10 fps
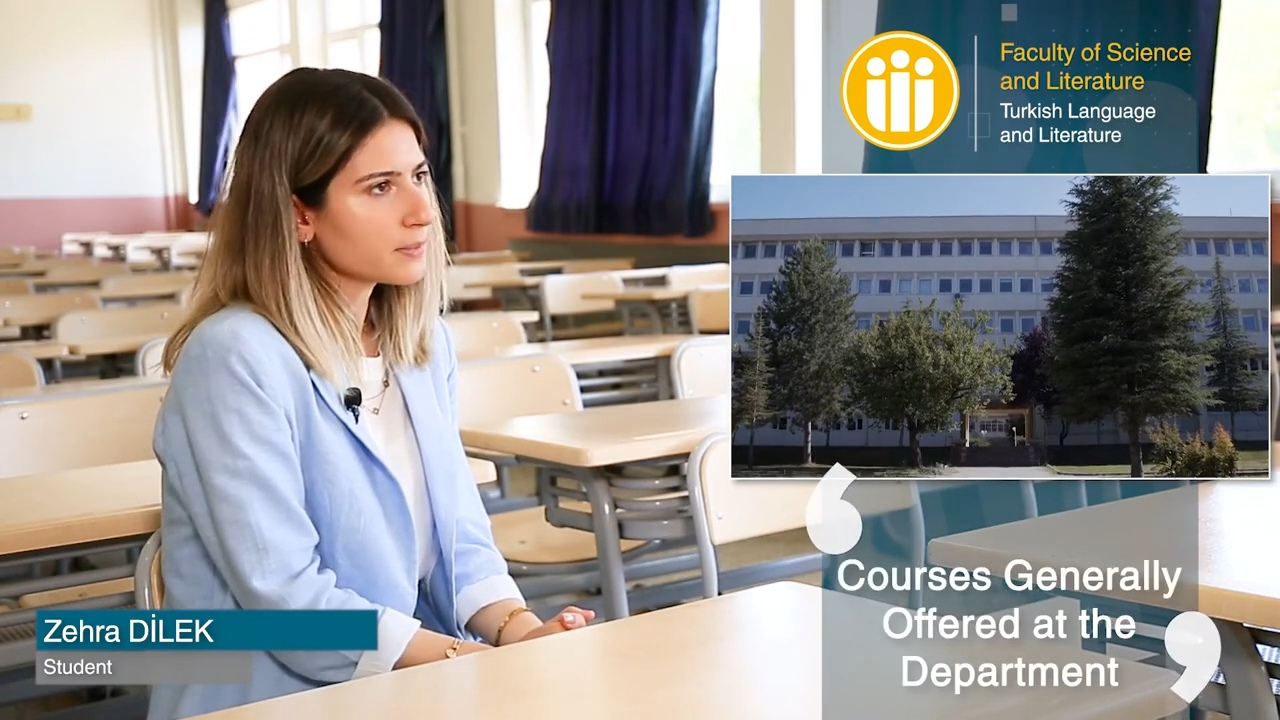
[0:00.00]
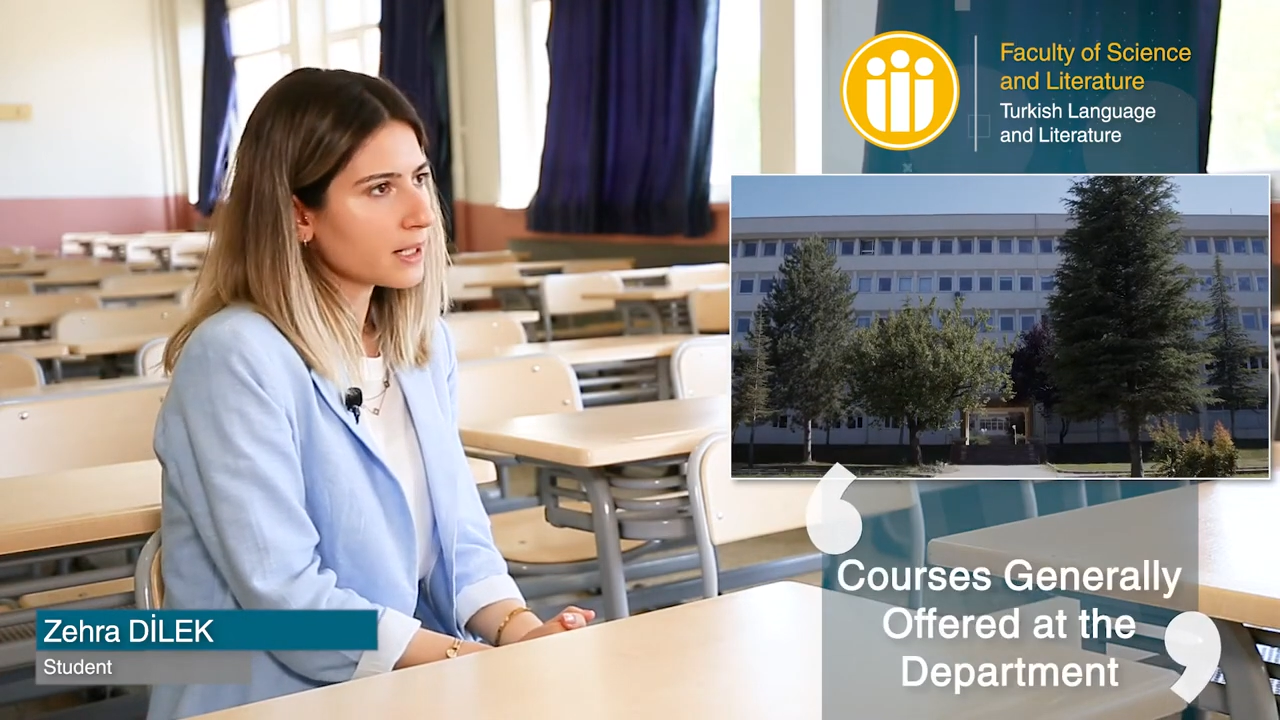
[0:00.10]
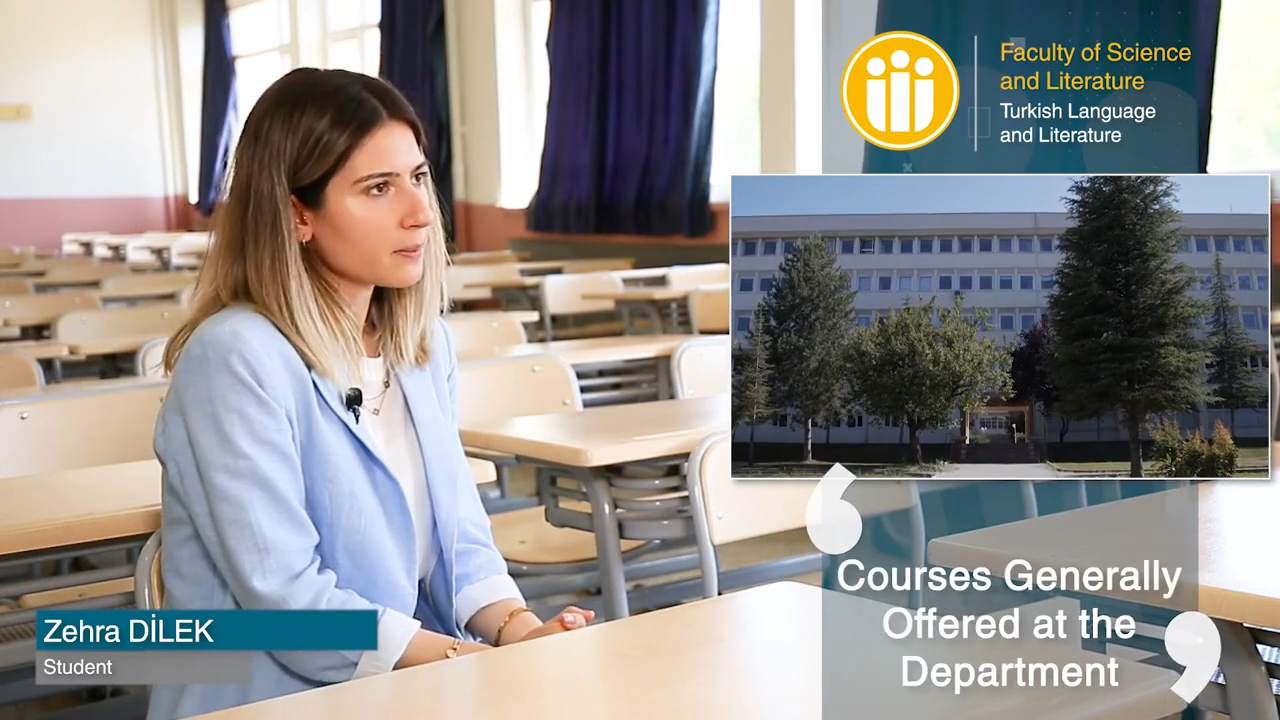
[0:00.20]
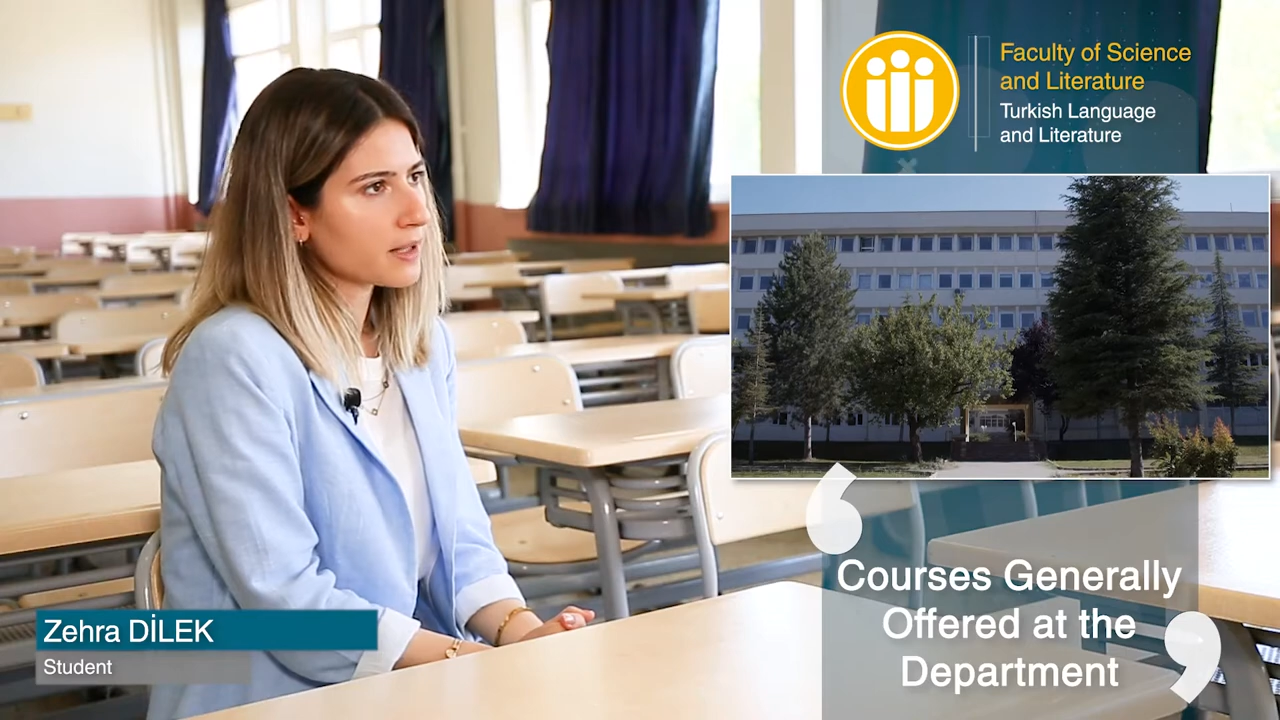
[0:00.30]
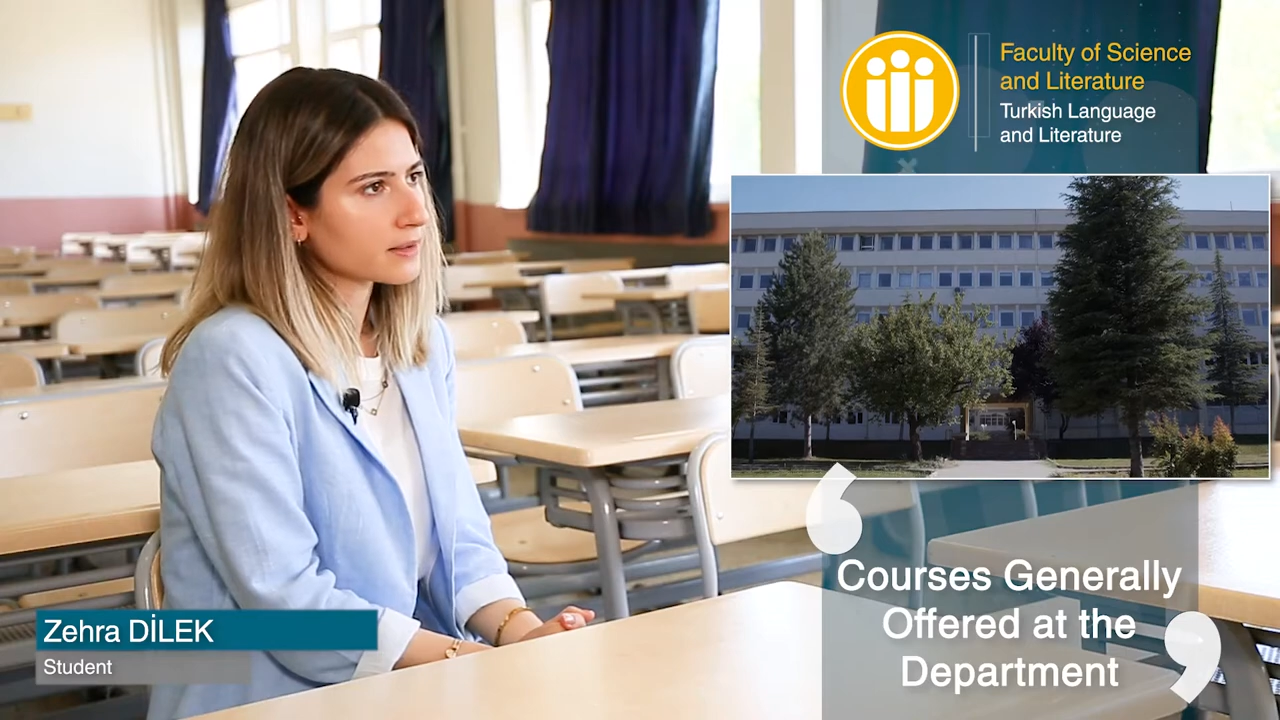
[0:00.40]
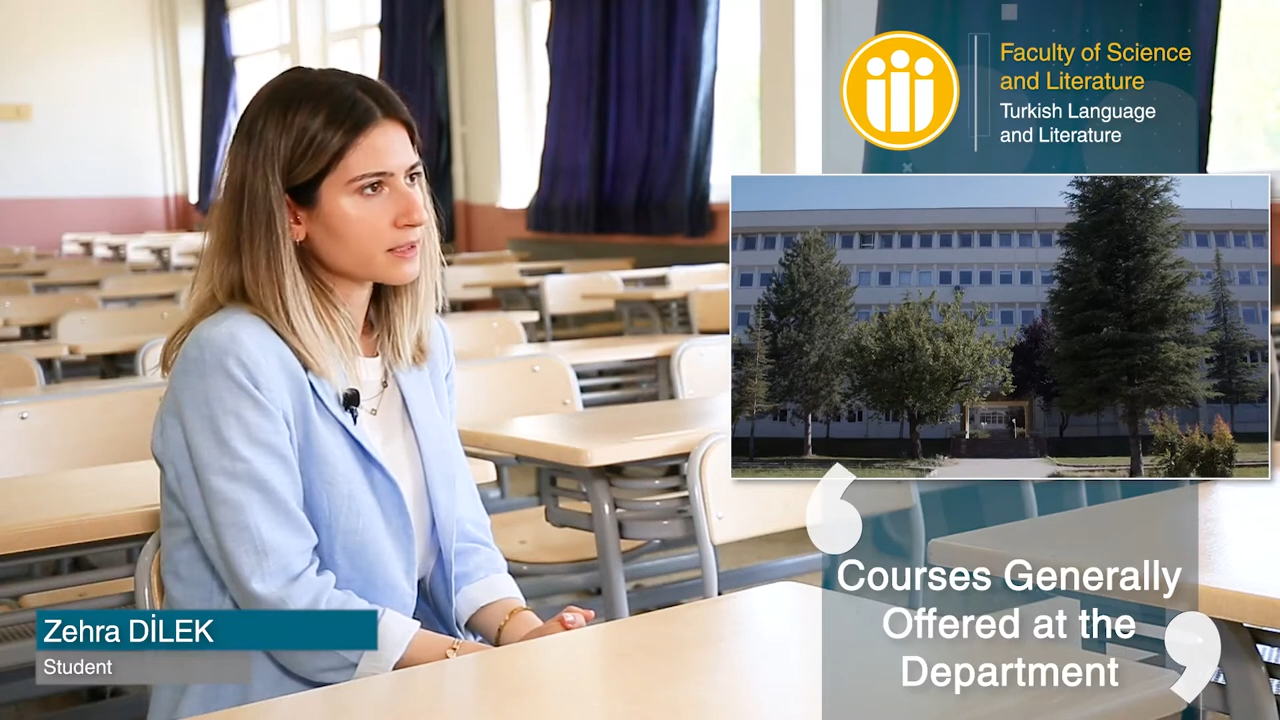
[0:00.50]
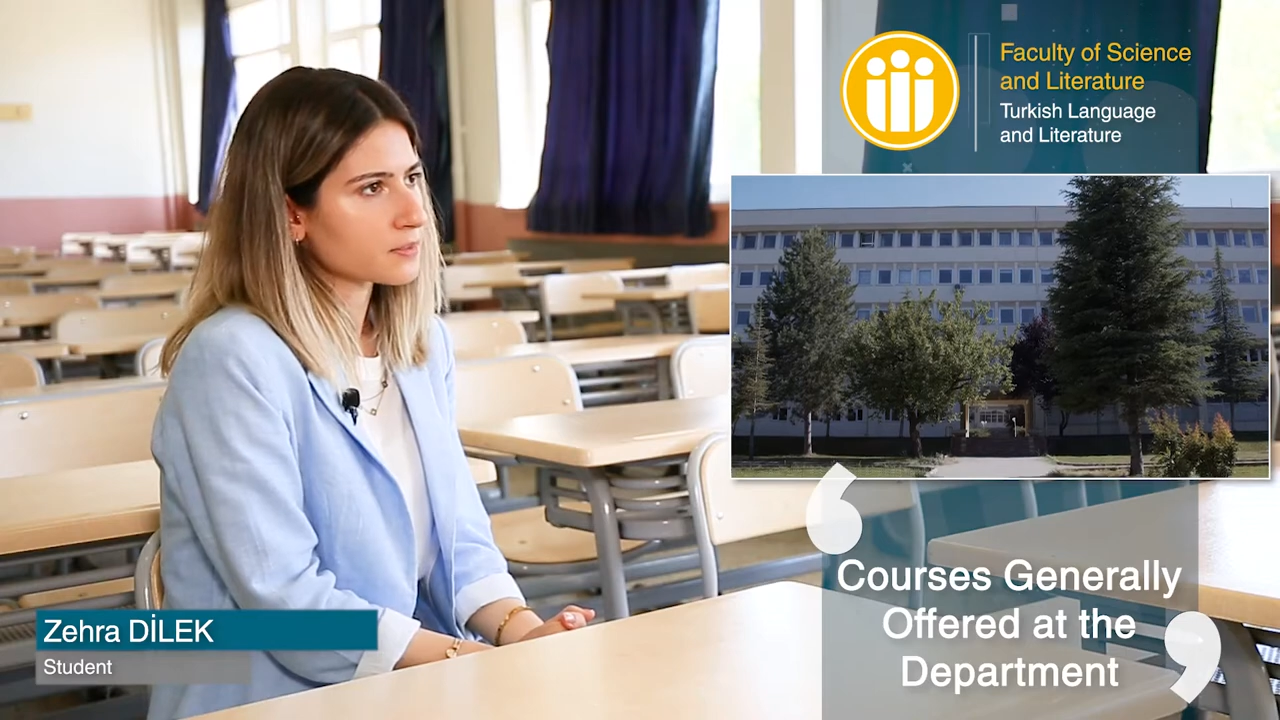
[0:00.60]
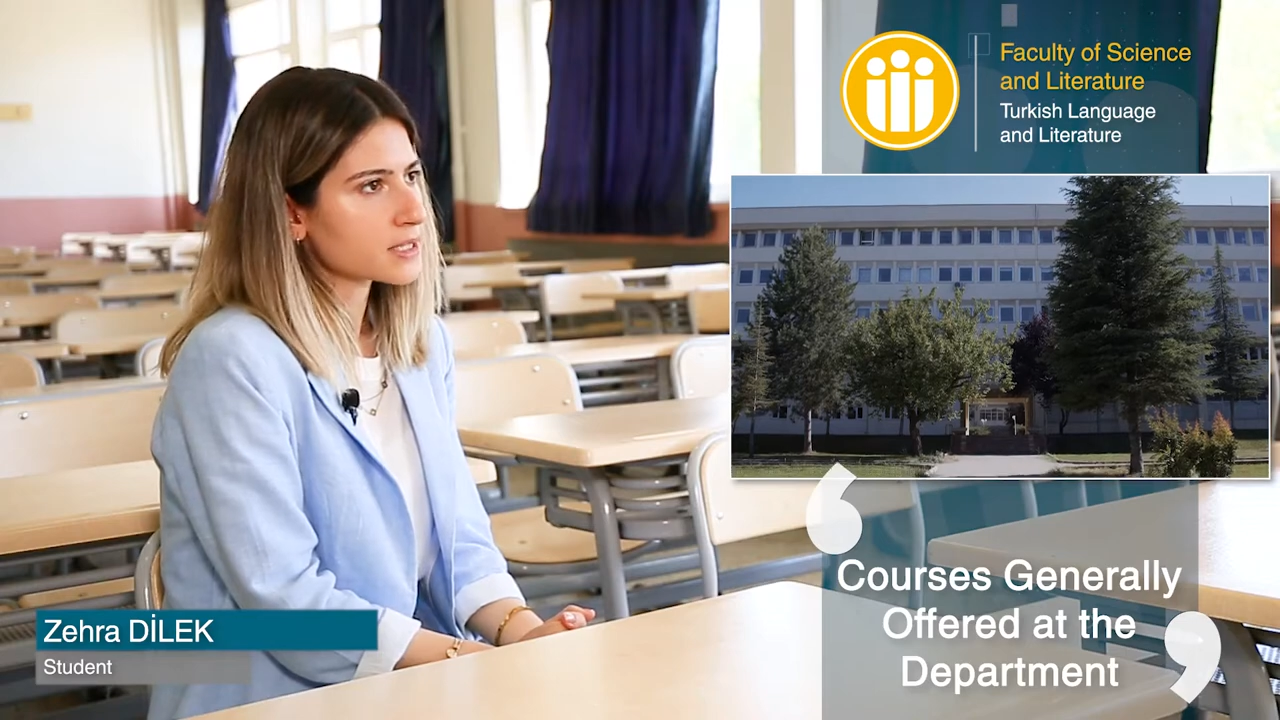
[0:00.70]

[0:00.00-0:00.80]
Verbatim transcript: policy.